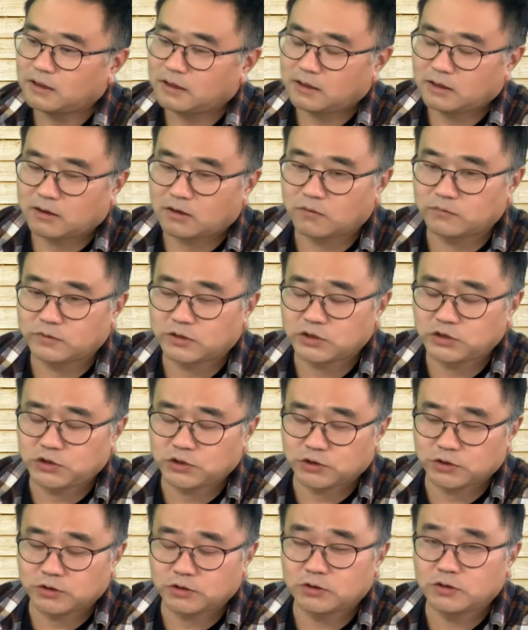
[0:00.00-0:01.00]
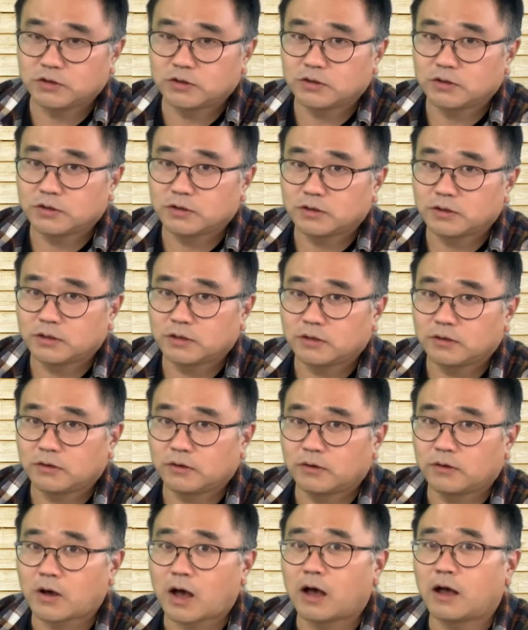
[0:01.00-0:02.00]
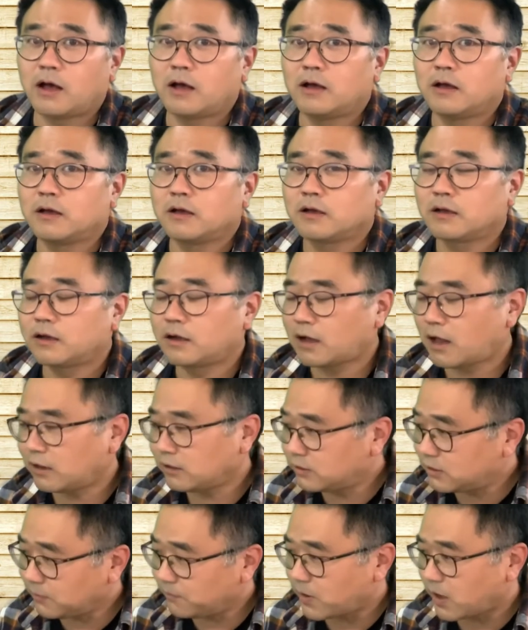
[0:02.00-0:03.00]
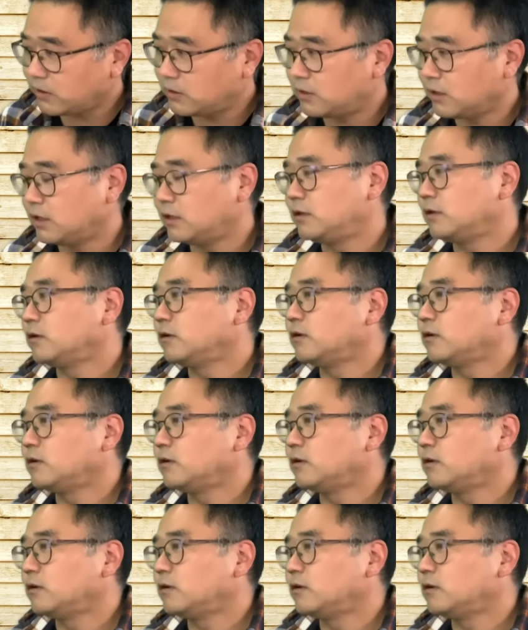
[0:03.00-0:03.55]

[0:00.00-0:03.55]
of the Jews were cultivated